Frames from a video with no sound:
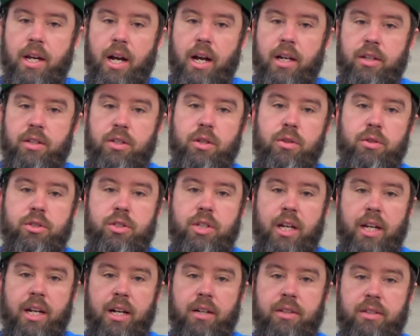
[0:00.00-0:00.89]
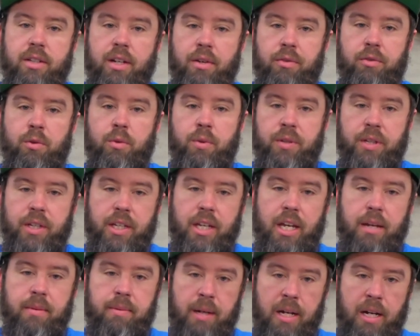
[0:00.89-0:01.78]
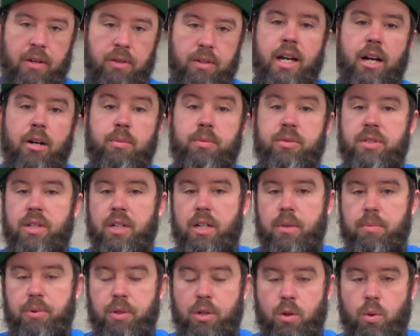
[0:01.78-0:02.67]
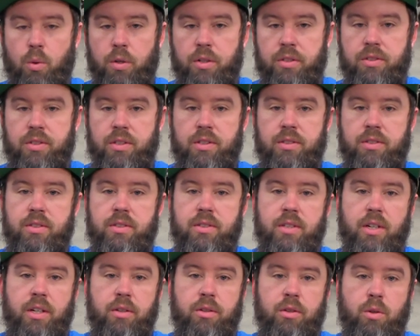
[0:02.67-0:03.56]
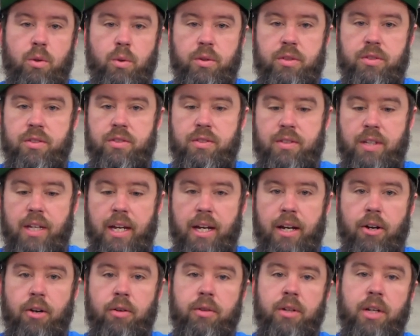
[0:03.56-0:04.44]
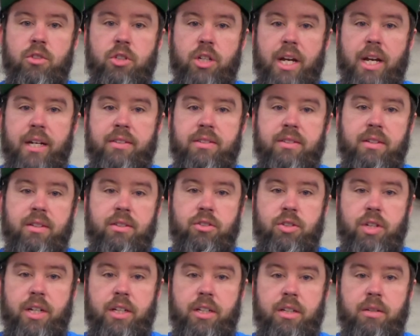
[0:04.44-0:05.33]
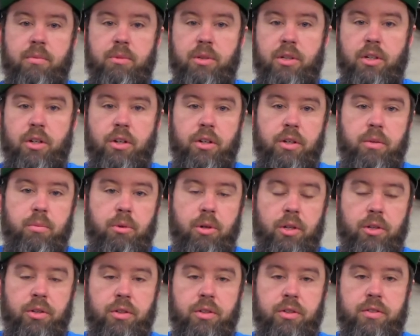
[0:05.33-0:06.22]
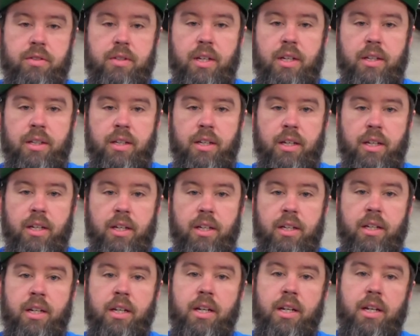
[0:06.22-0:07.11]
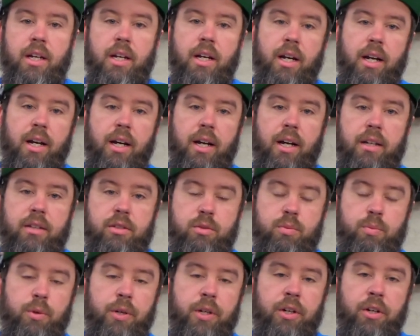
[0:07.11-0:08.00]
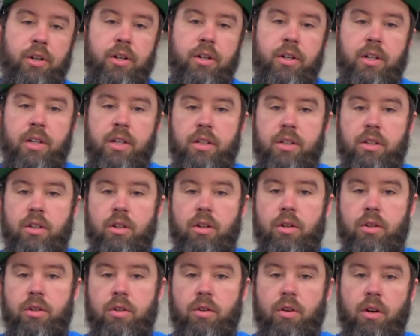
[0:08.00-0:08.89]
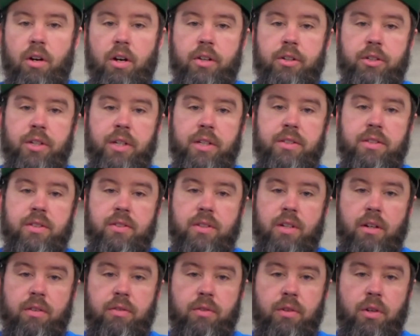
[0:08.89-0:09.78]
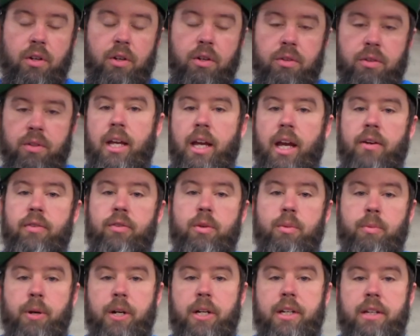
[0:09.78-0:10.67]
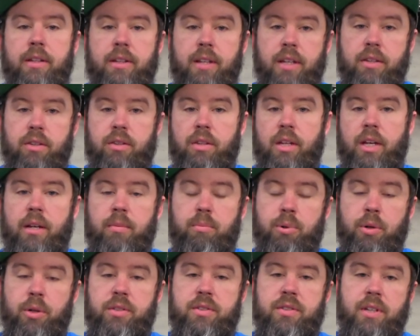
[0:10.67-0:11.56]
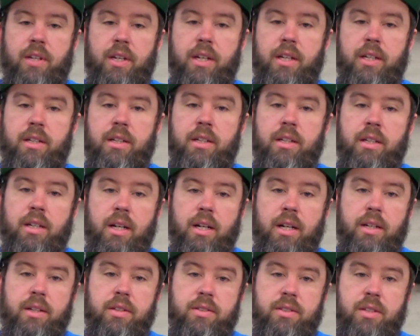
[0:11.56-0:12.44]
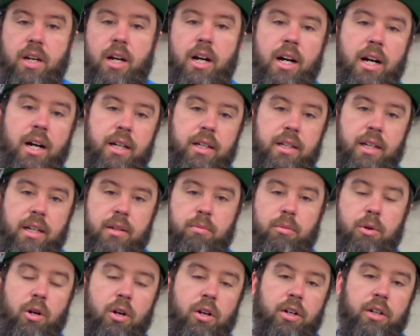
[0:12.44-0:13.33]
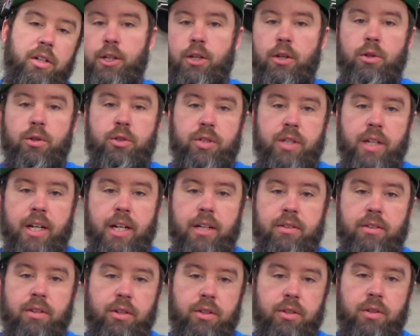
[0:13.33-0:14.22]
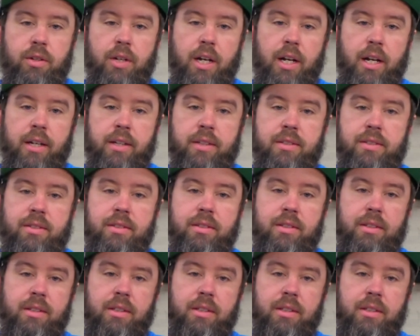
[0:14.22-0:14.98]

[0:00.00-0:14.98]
huge shout out to everyone that came out, helped set up the courses, tear the courses down. Jackson, Jacob, the Curry brothers, and then Springer, you know who you are, JC's Off-Road. Everybody that puts in, Scott and Mark, huge shout out to all you guys.